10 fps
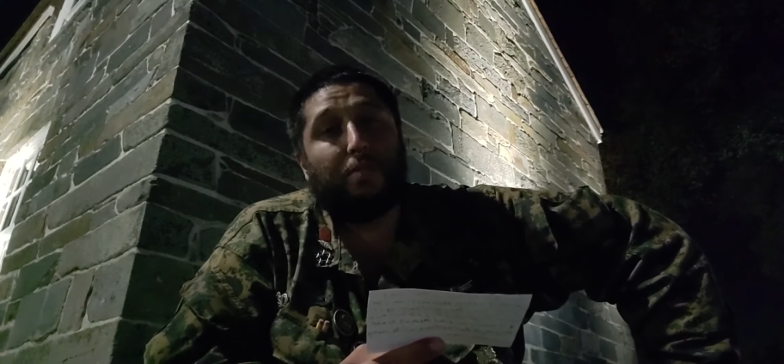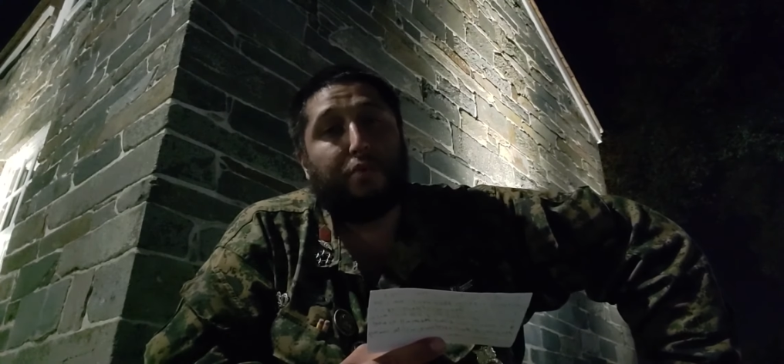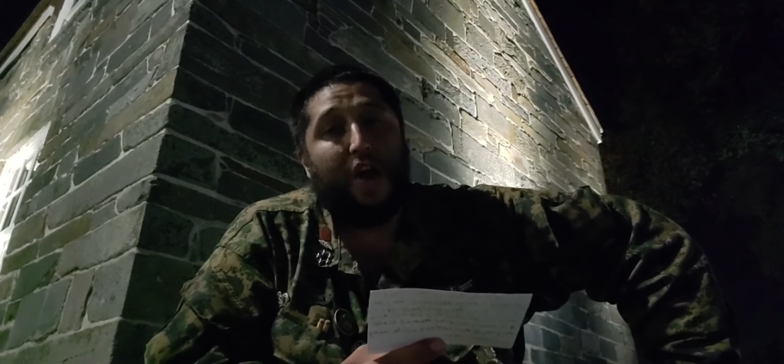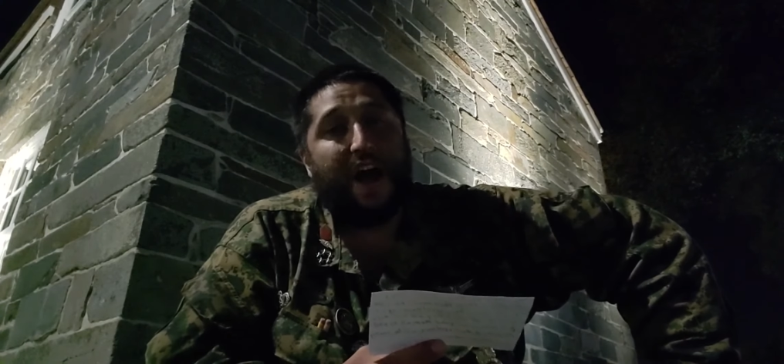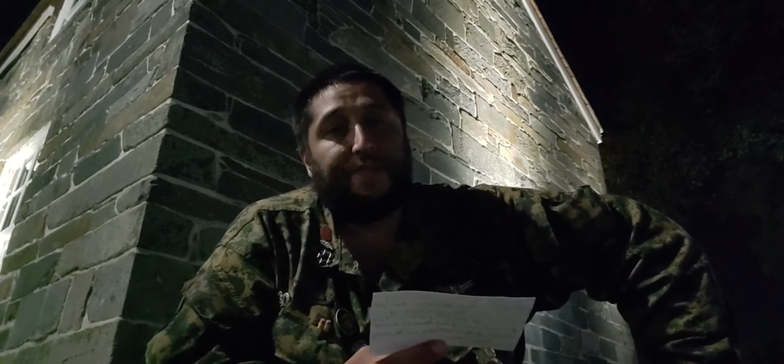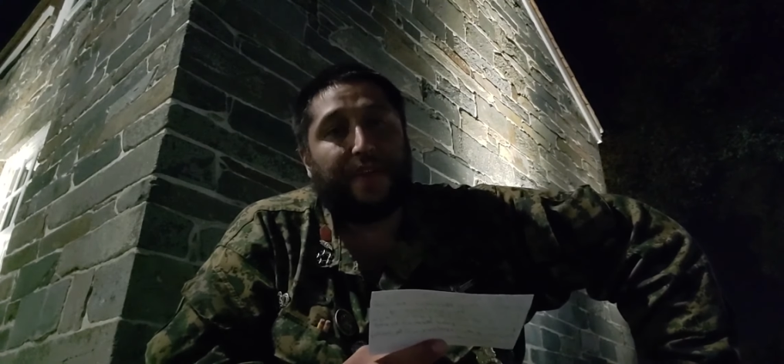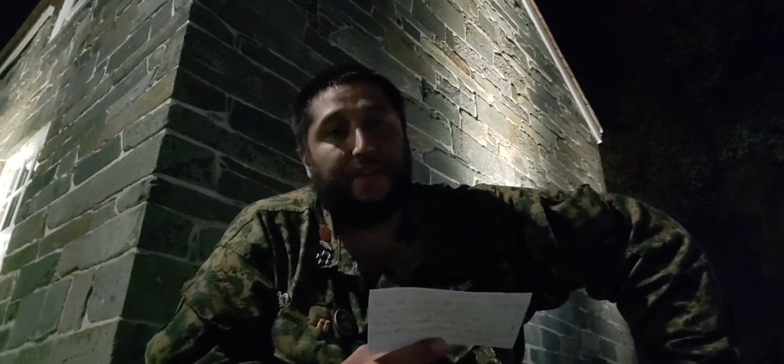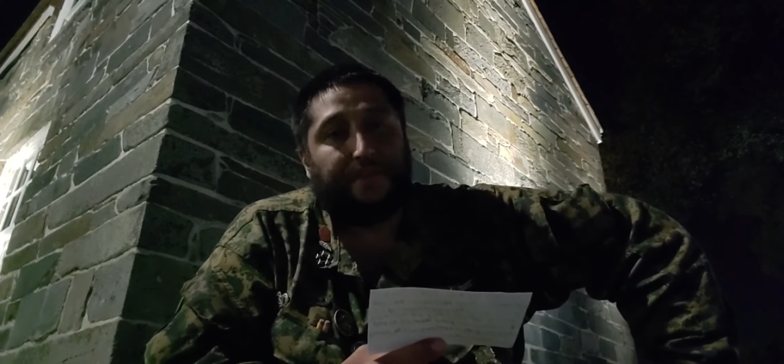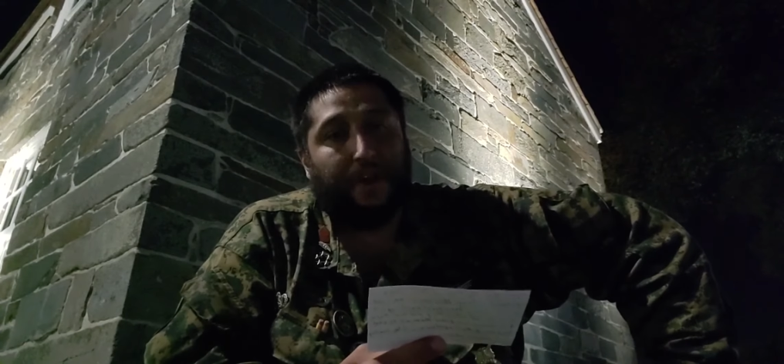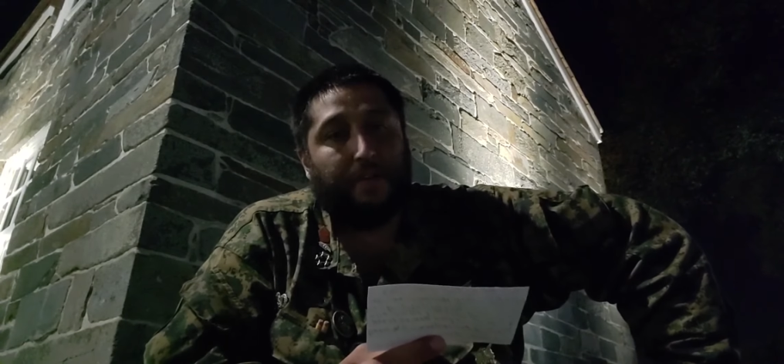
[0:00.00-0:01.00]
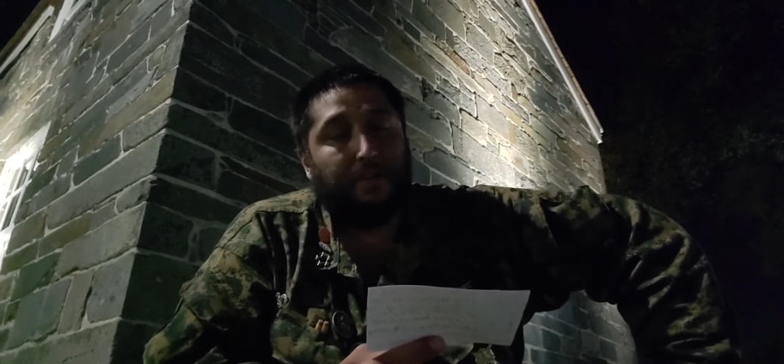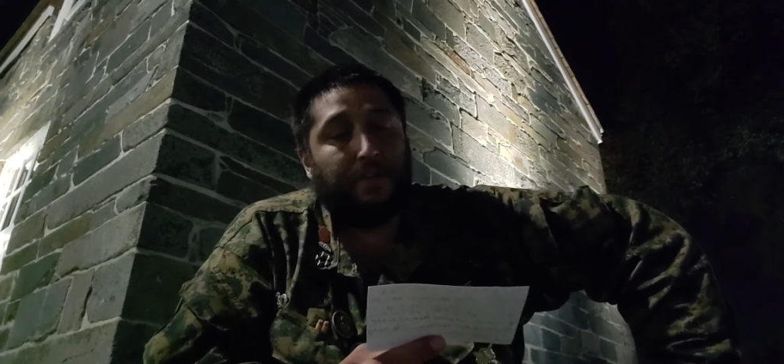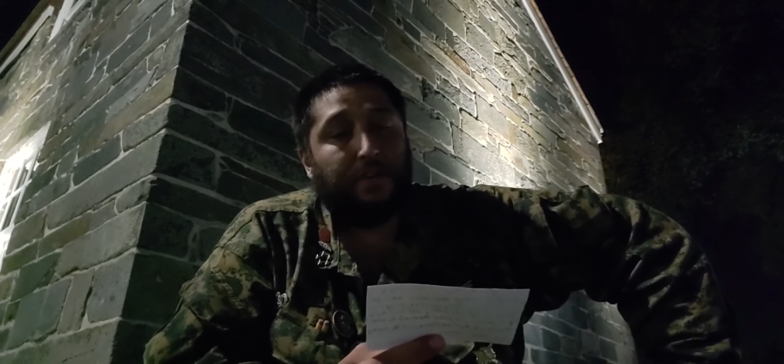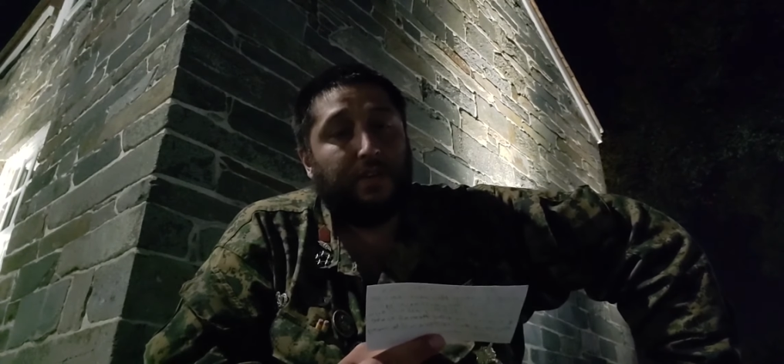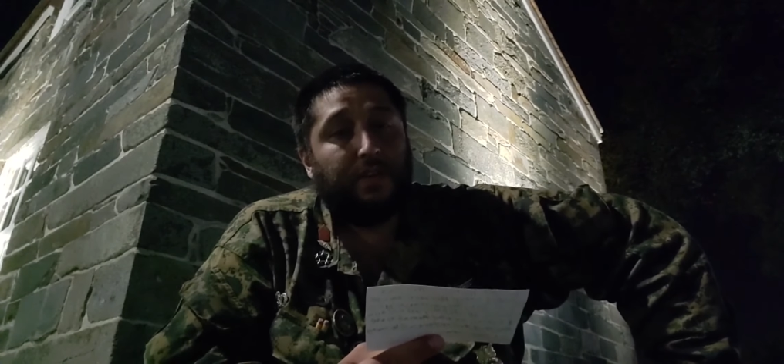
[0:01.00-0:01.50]
processing
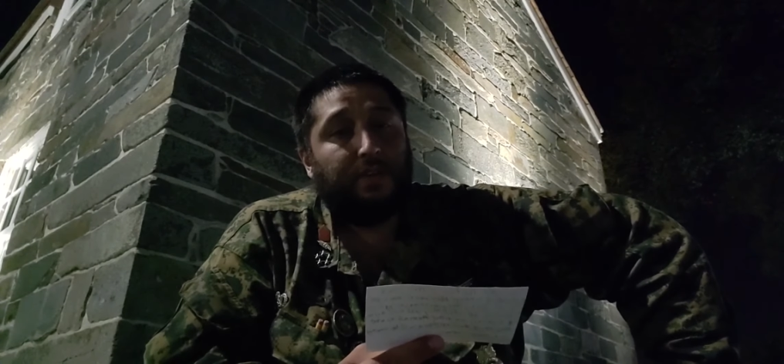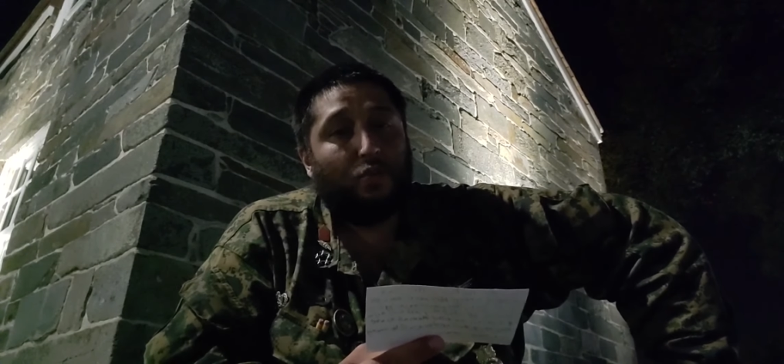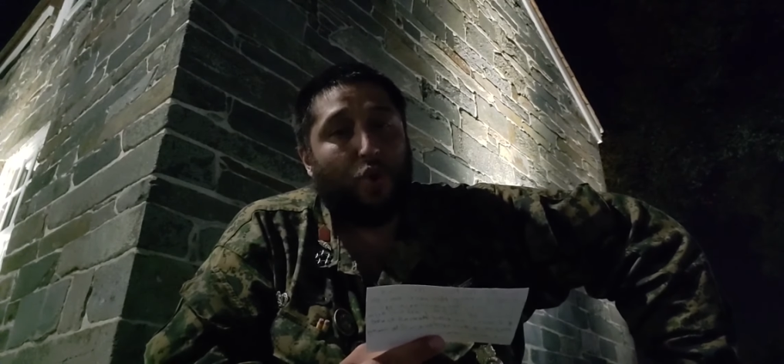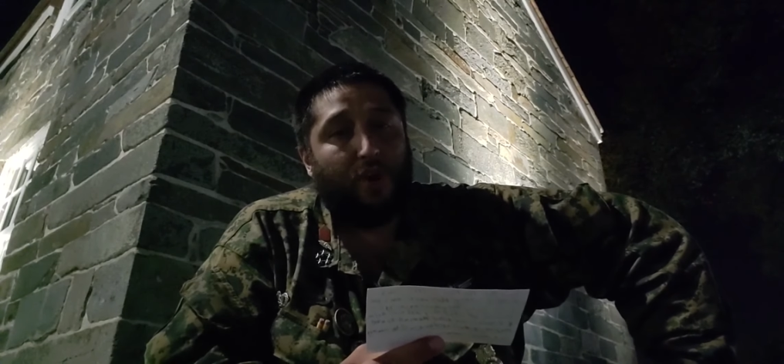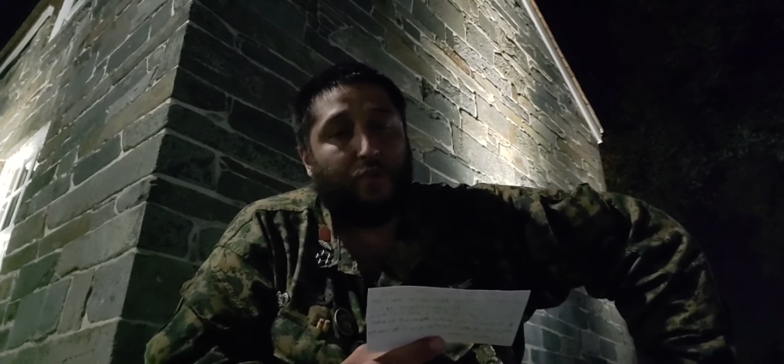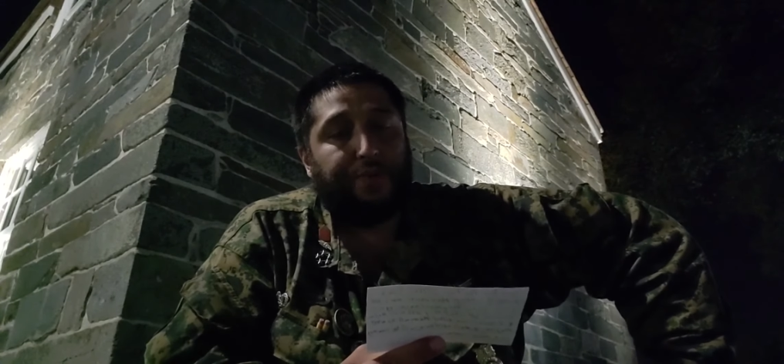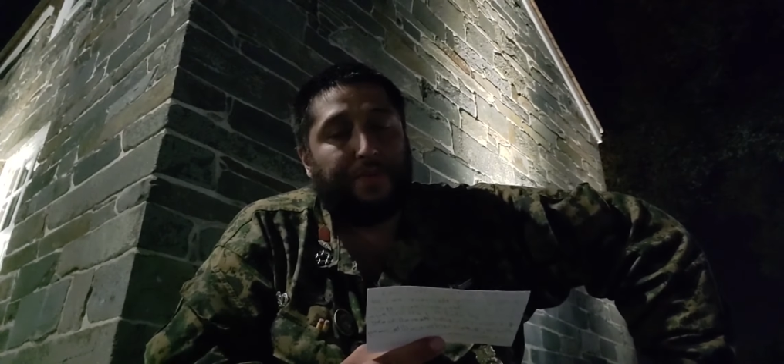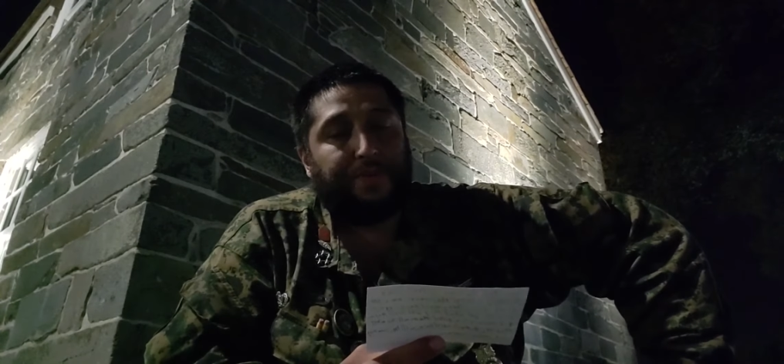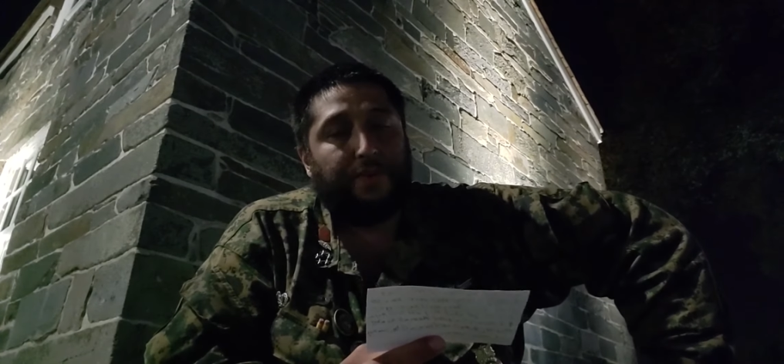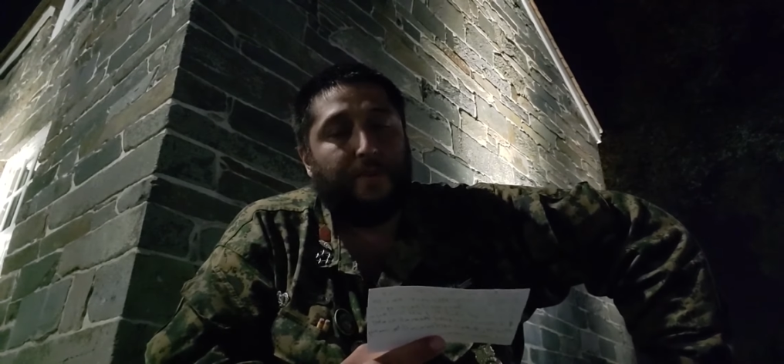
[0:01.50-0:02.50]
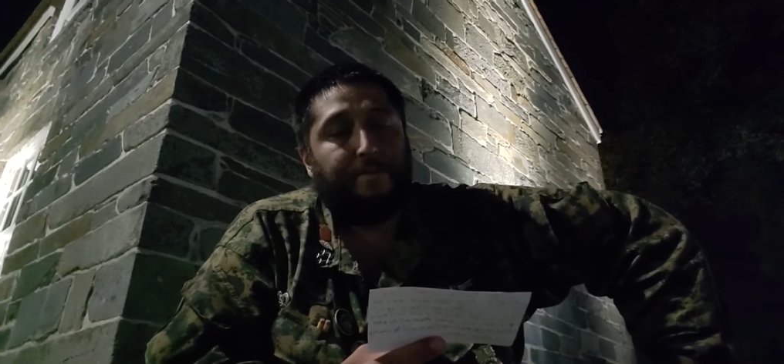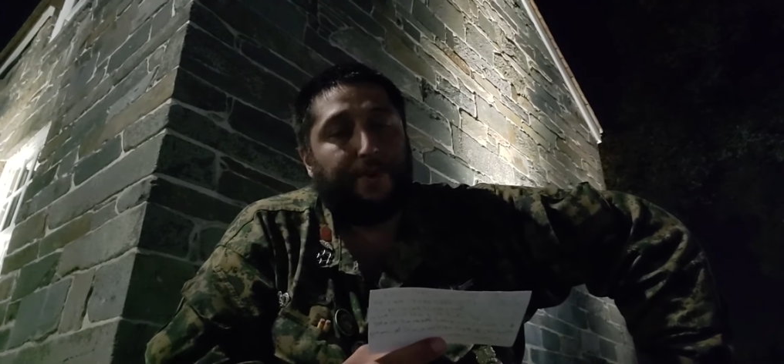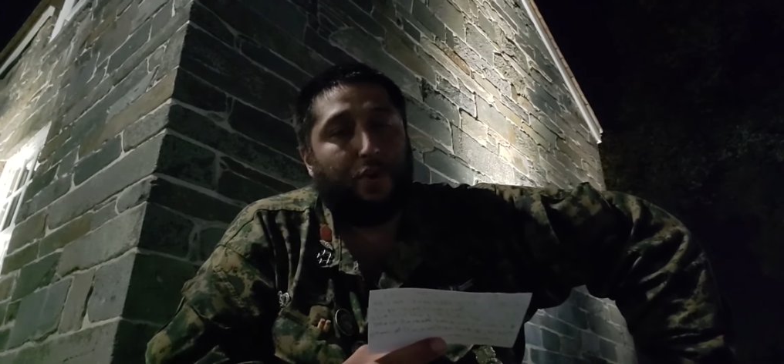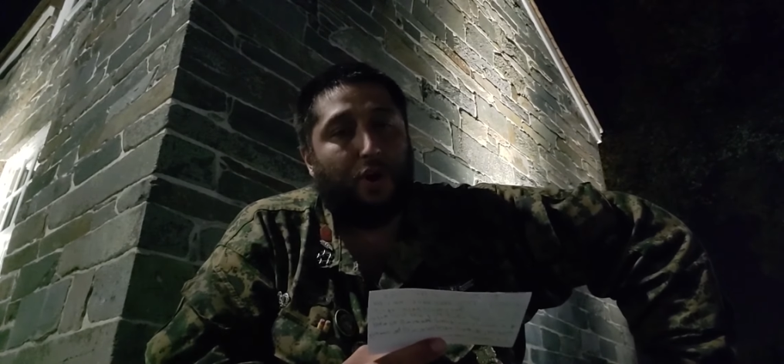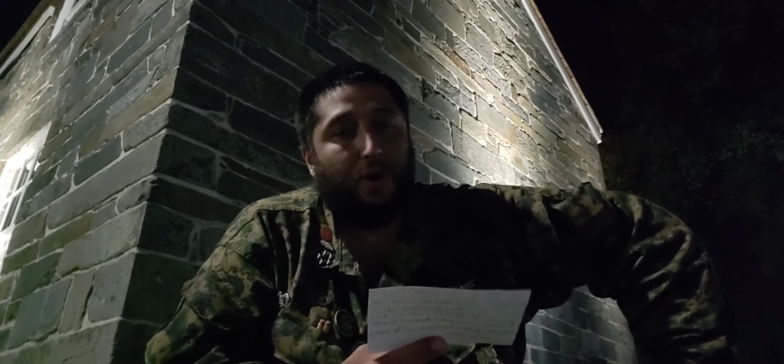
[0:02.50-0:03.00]
to work with its new
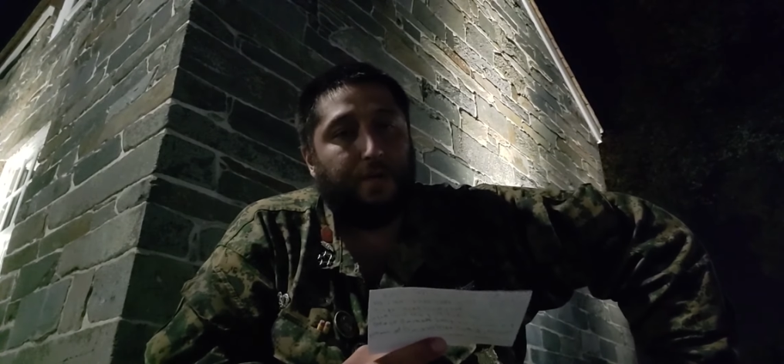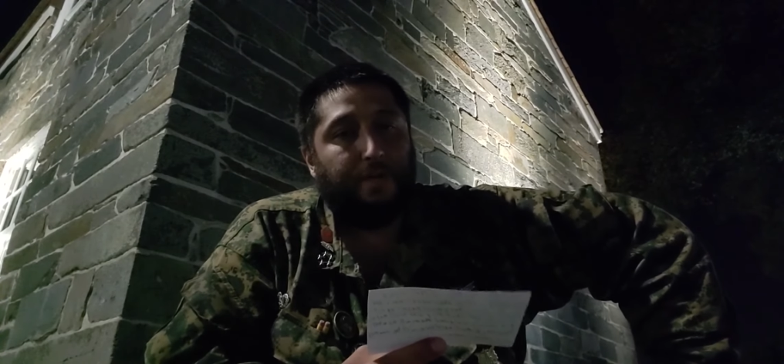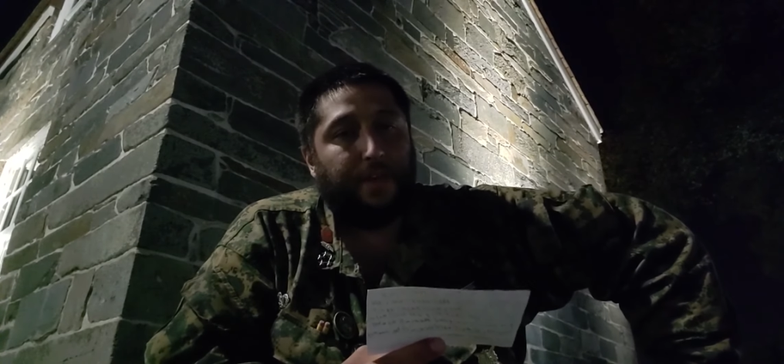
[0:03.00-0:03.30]
fuel